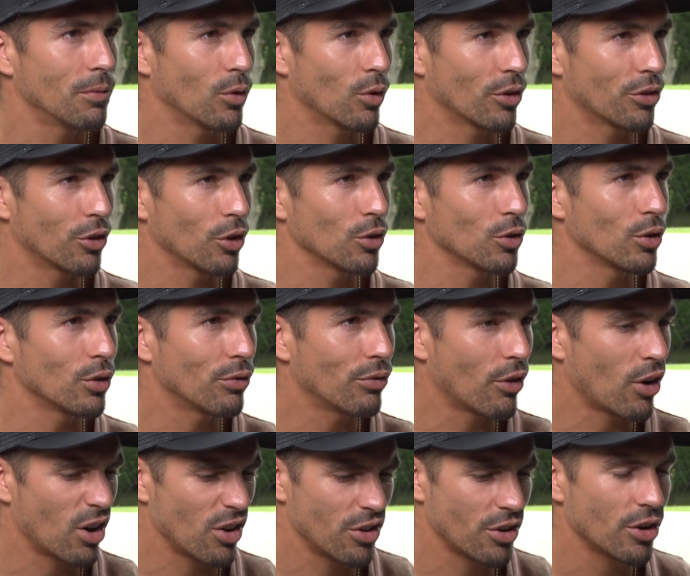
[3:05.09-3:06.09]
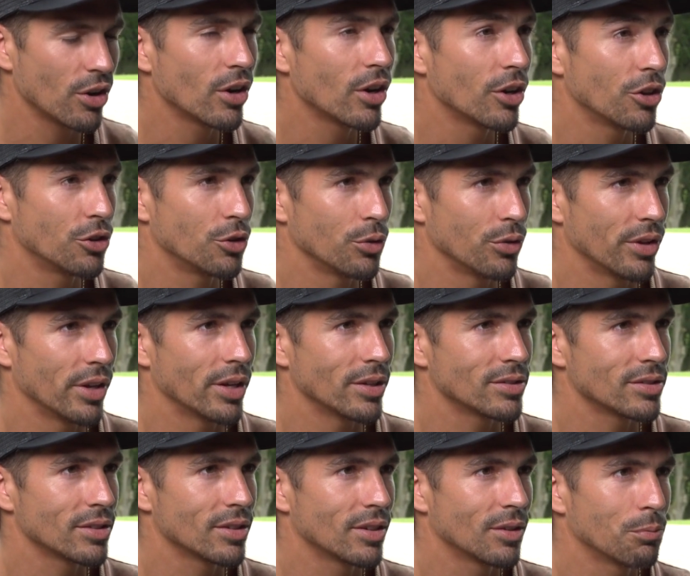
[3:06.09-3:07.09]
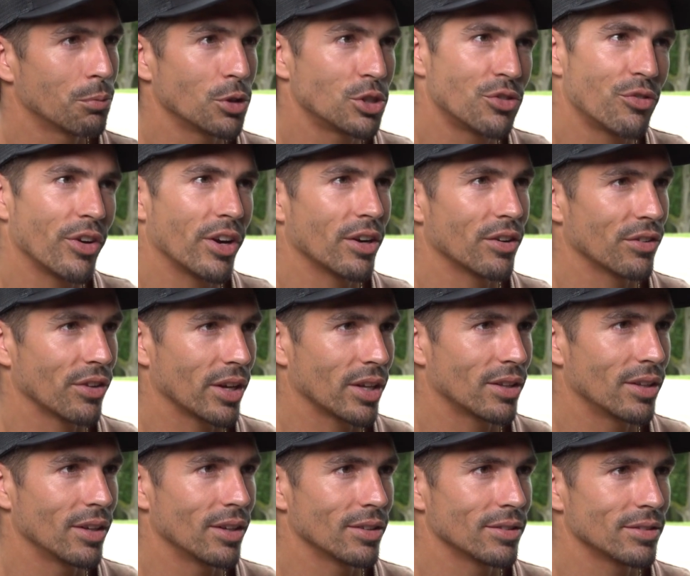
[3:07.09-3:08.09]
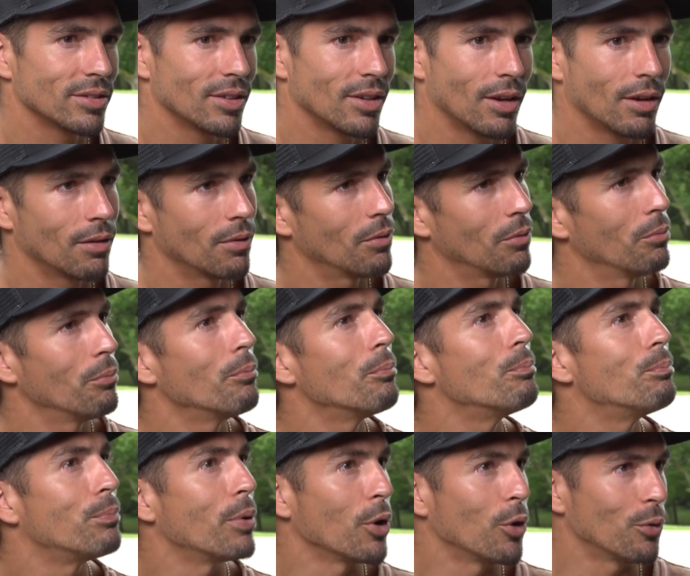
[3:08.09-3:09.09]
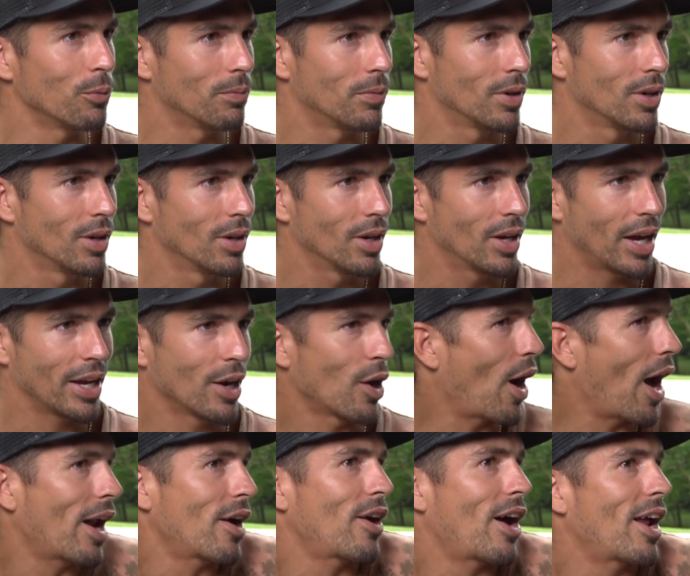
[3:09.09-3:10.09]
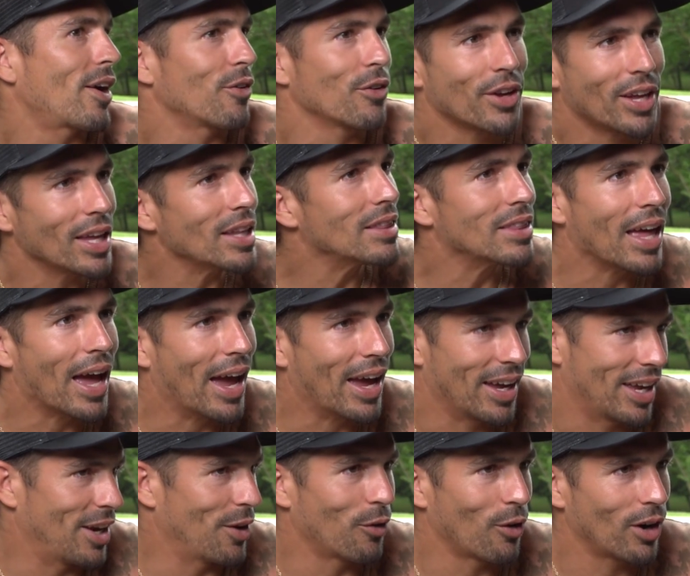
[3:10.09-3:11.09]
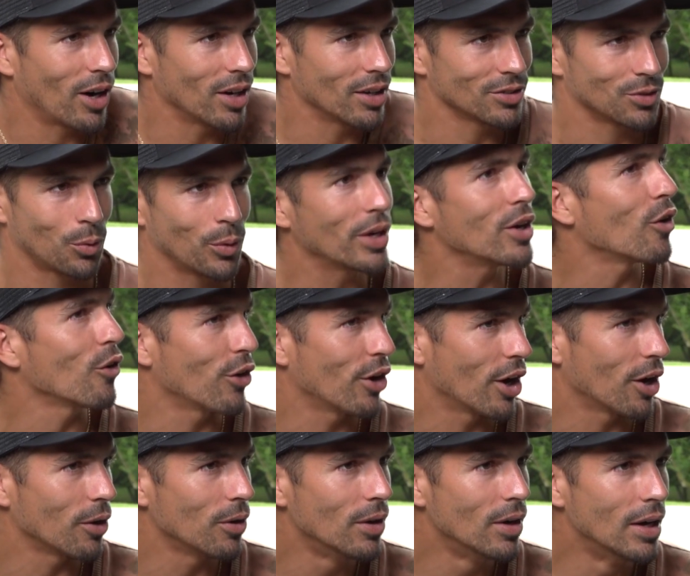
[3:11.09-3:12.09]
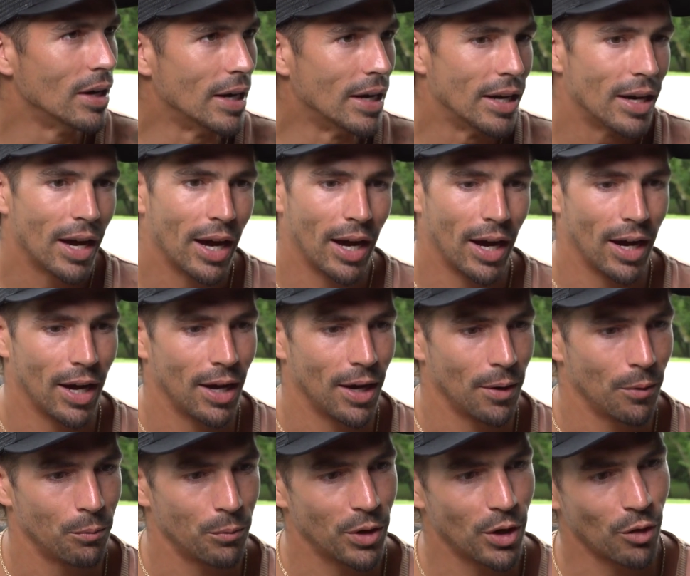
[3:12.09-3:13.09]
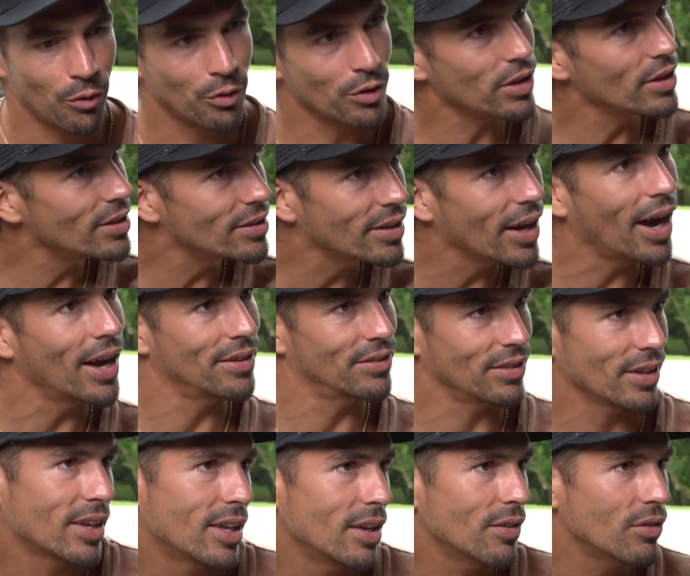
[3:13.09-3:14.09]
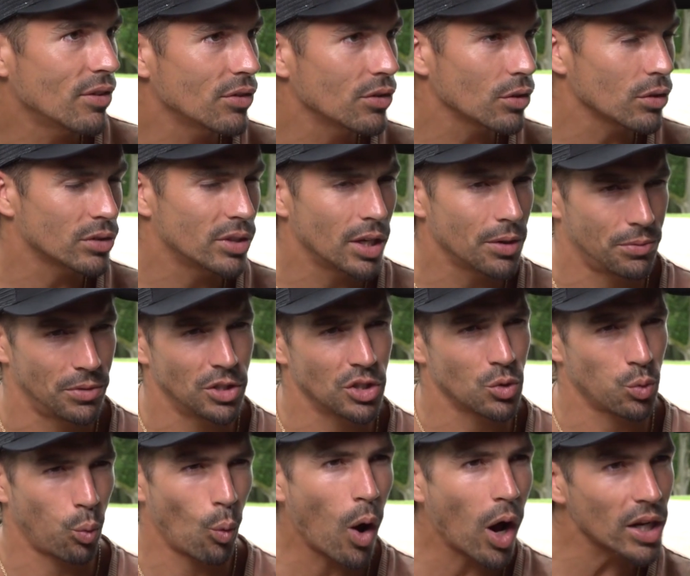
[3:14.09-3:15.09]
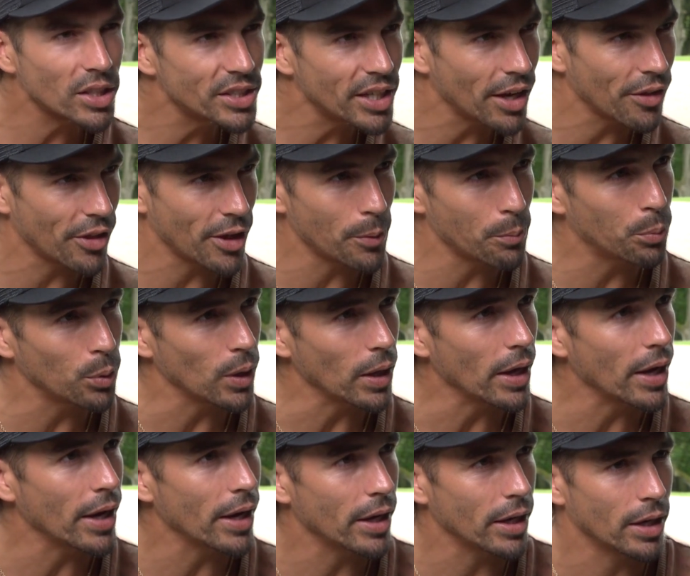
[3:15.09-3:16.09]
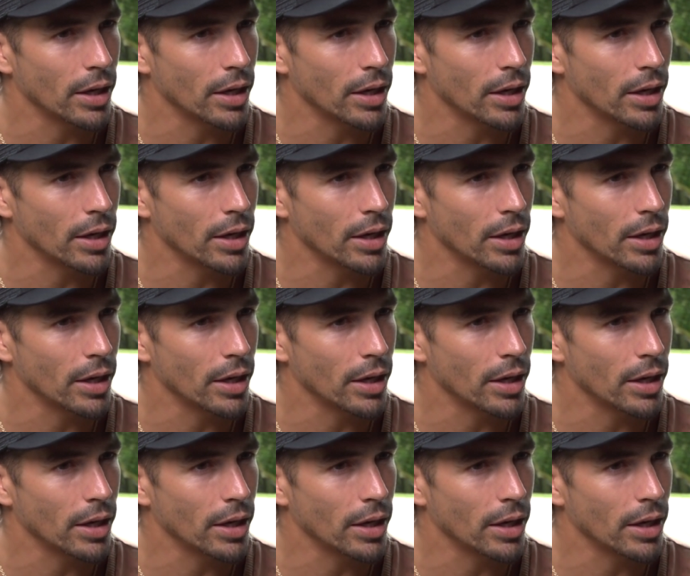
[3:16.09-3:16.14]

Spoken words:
You want to throw a little farther? Do this. Put your fingers like this. Boom." I don't get that anywhere else. We don't know. For these guys, like give these little tips and just watch how they play.